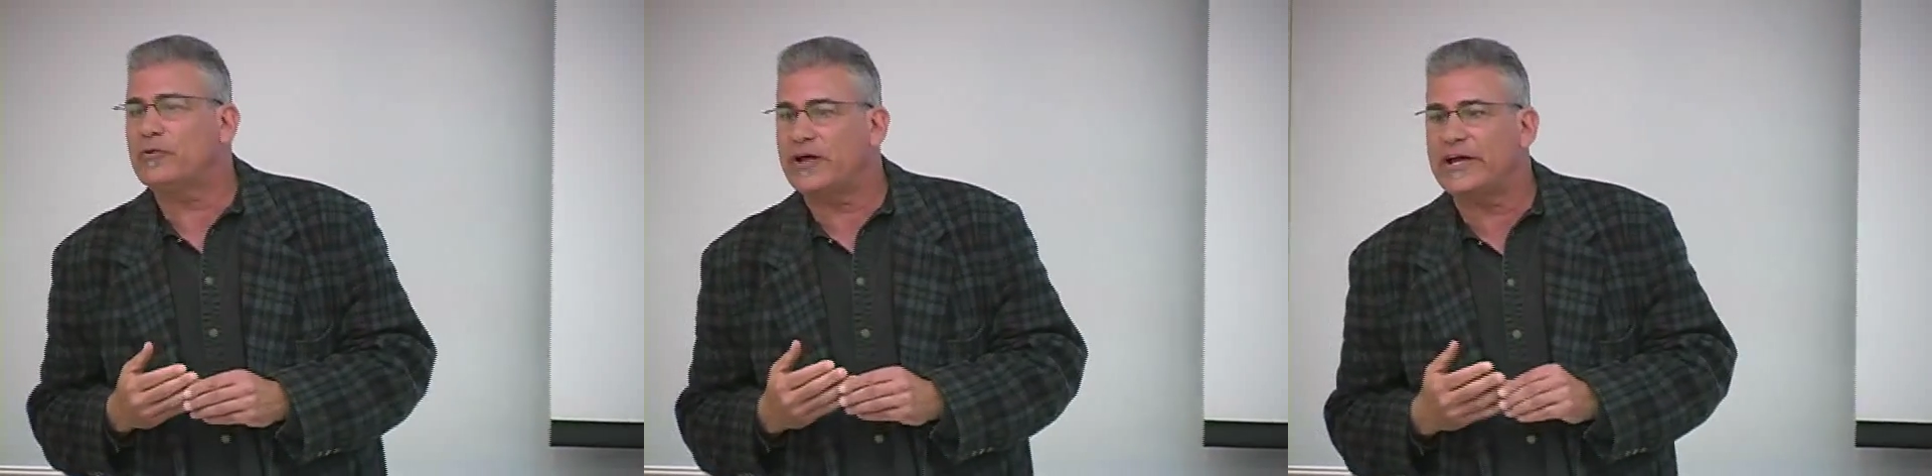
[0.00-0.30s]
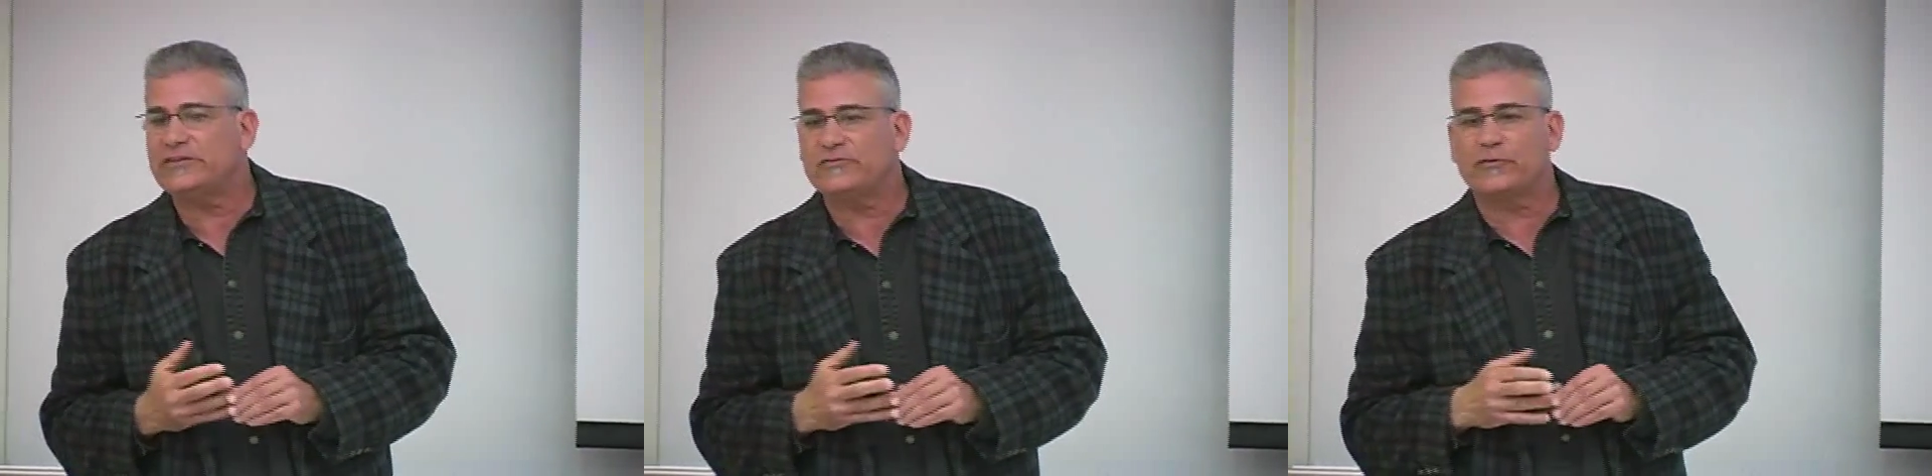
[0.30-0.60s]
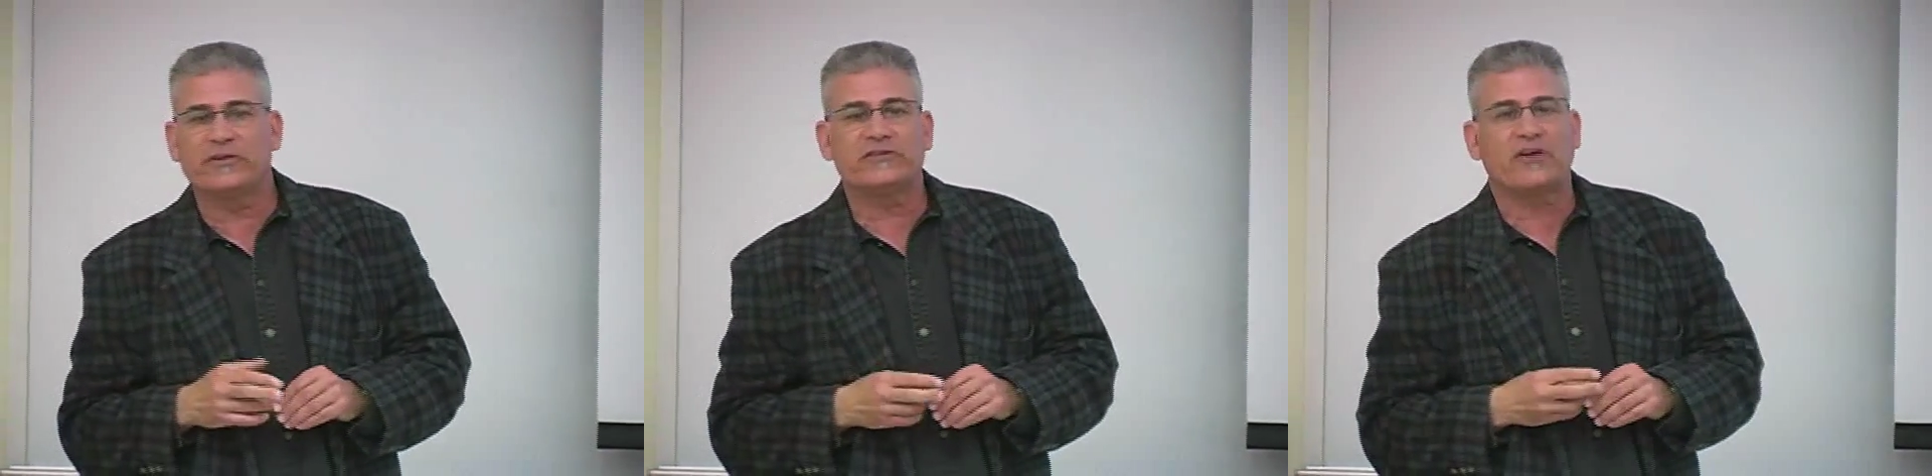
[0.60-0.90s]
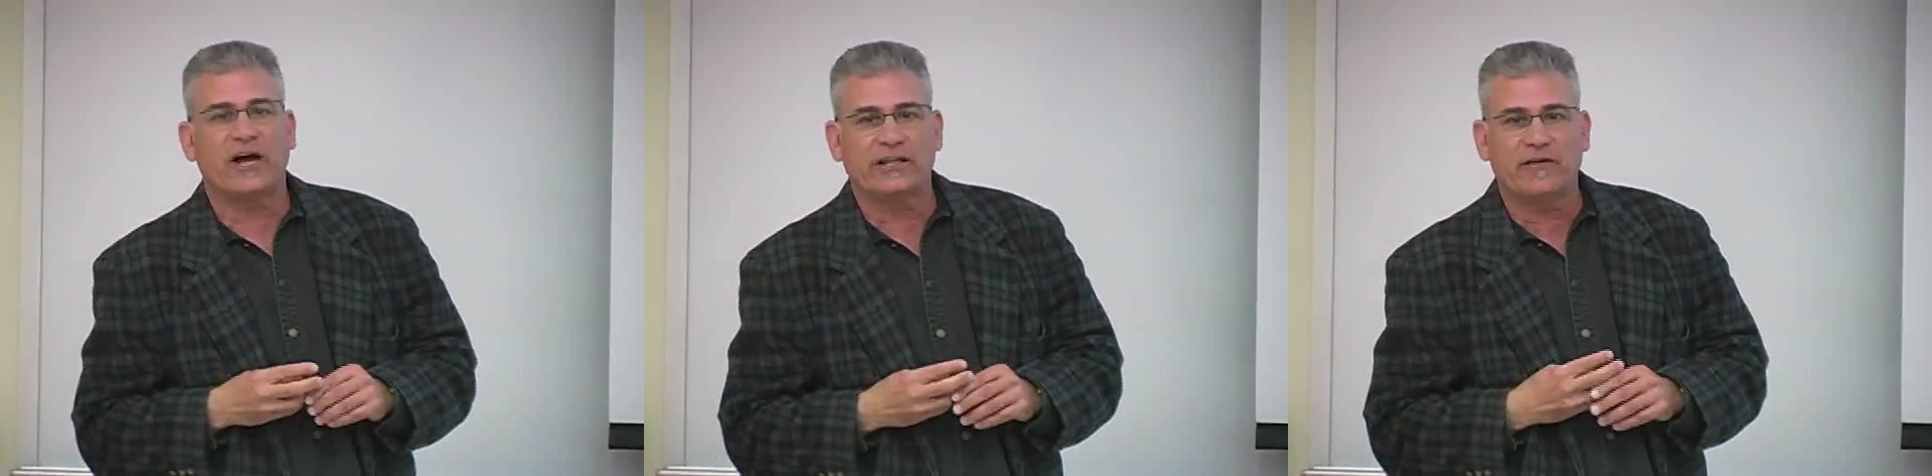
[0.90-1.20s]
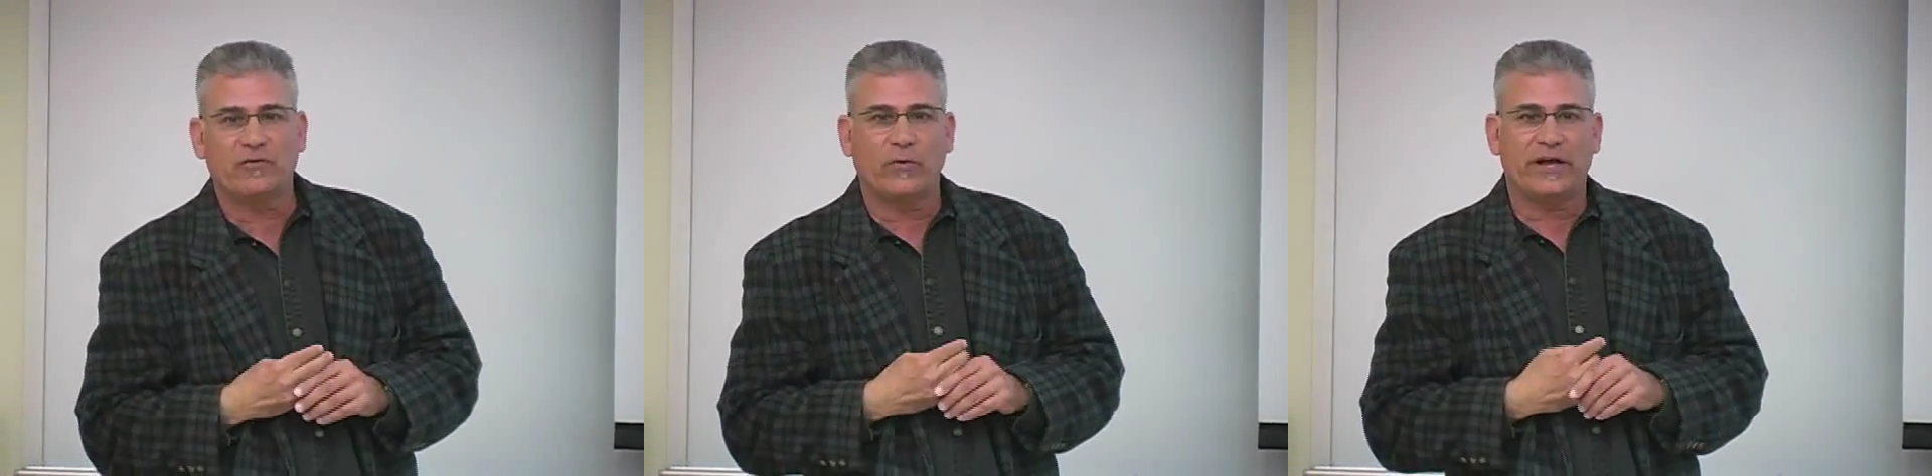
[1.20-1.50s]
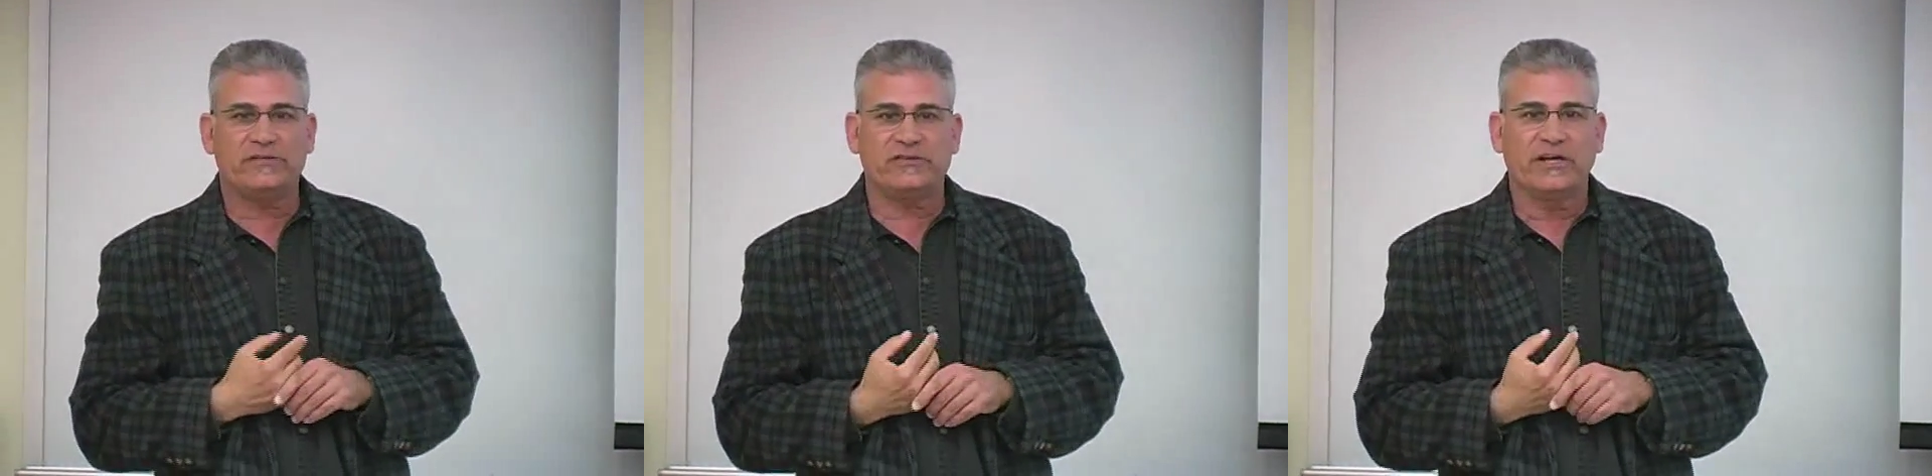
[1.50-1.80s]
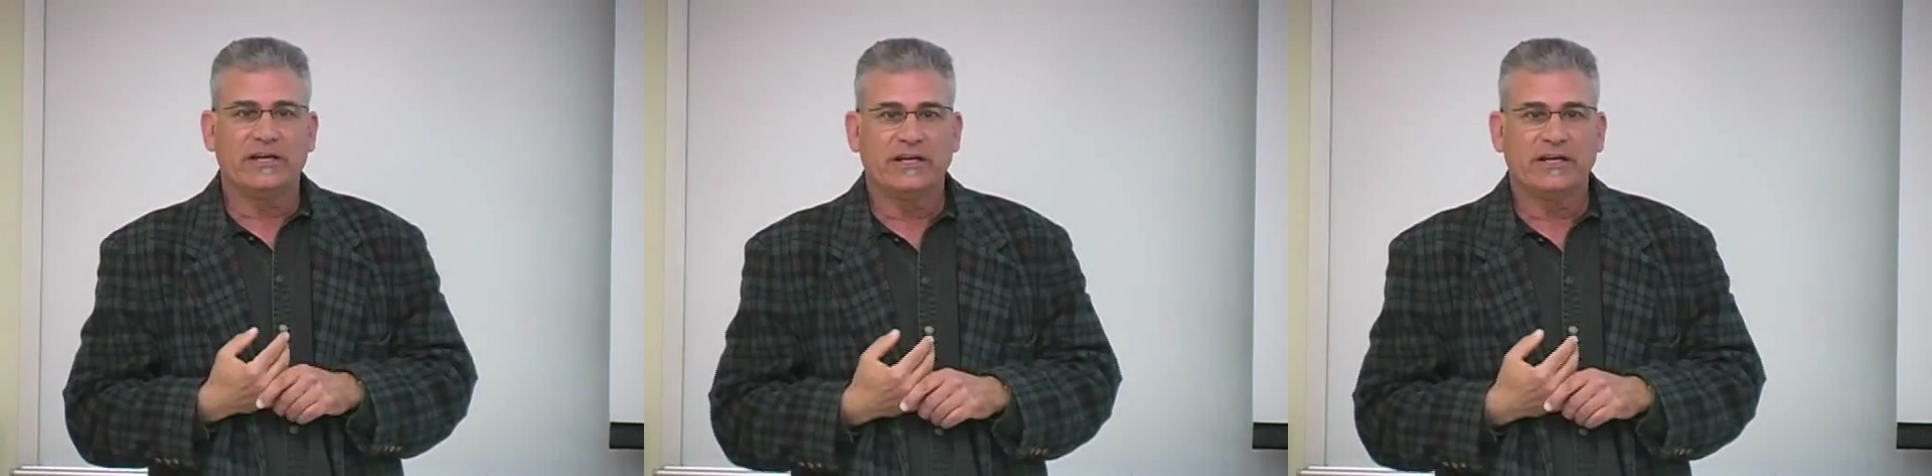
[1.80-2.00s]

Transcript: place for this high-level waste.